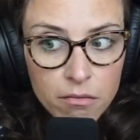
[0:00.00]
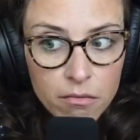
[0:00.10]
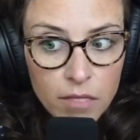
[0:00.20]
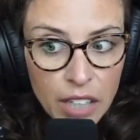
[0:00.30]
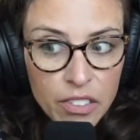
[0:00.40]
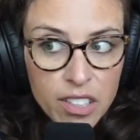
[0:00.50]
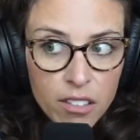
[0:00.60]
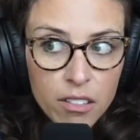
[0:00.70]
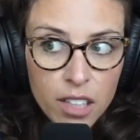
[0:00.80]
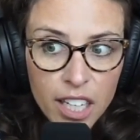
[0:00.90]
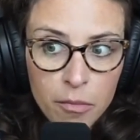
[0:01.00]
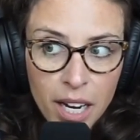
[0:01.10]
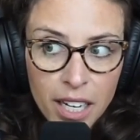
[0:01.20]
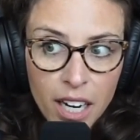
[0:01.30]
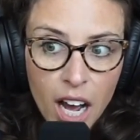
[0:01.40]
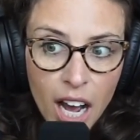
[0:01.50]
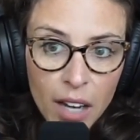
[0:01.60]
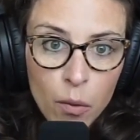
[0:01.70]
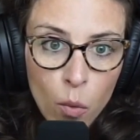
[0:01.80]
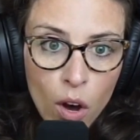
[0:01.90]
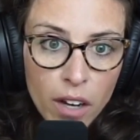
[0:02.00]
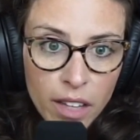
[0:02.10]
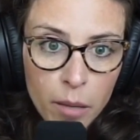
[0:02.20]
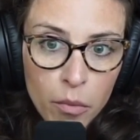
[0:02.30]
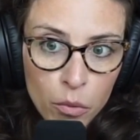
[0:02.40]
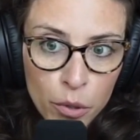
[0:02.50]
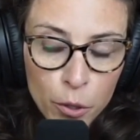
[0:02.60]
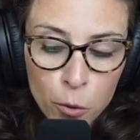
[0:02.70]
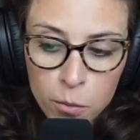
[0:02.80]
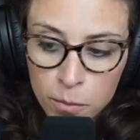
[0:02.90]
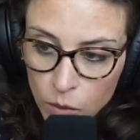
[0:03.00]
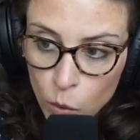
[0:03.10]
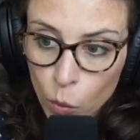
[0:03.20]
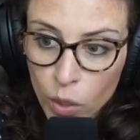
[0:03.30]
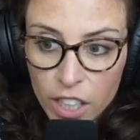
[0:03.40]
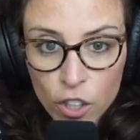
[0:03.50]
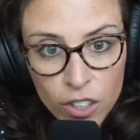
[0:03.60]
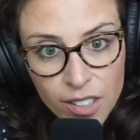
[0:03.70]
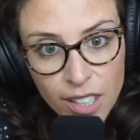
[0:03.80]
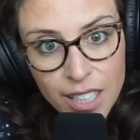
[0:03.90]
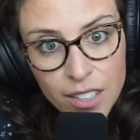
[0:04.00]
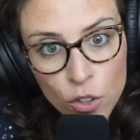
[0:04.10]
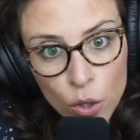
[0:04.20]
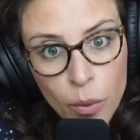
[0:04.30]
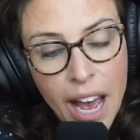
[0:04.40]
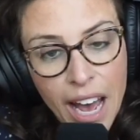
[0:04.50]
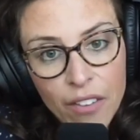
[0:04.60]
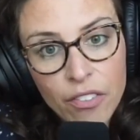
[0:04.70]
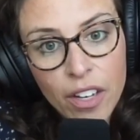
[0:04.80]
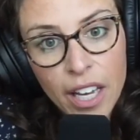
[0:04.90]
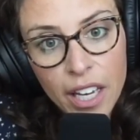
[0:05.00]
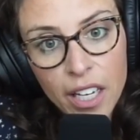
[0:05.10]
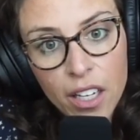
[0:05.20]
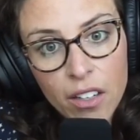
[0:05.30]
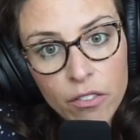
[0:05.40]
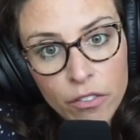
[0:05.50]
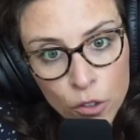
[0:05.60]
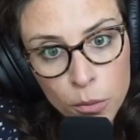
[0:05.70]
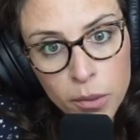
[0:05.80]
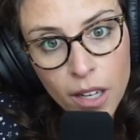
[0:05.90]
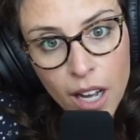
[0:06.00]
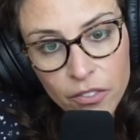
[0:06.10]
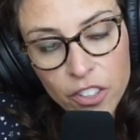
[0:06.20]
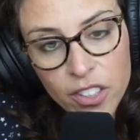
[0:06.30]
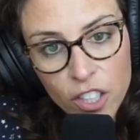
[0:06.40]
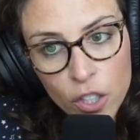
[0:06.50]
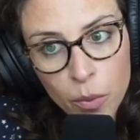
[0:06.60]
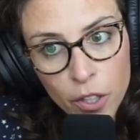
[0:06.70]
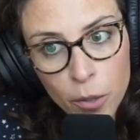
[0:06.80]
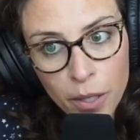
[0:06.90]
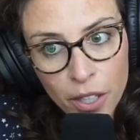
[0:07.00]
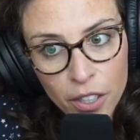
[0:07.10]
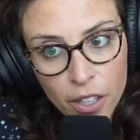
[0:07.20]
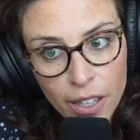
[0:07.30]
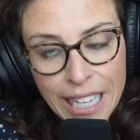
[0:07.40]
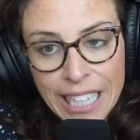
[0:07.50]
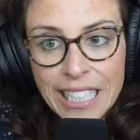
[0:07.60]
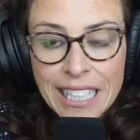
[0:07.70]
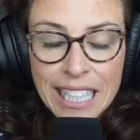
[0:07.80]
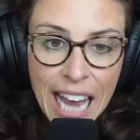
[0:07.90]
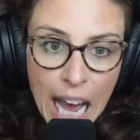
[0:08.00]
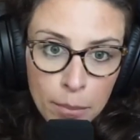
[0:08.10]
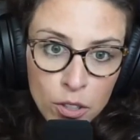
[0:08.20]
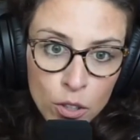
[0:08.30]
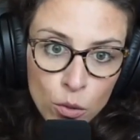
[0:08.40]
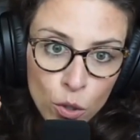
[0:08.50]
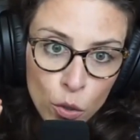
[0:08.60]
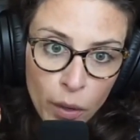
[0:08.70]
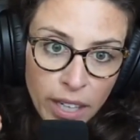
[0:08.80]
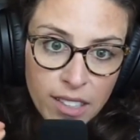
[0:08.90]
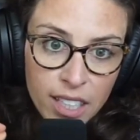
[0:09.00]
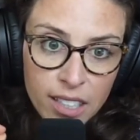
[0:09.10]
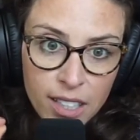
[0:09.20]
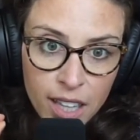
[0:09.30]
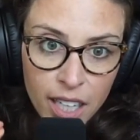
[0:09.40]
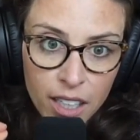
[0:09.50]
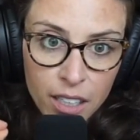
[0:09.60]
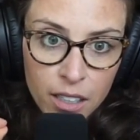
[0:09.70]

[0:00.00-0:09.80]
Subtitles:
of mine, I walk them through what it looks like to have a vulnerable conversation with their partner. And it is the absolute craziest thing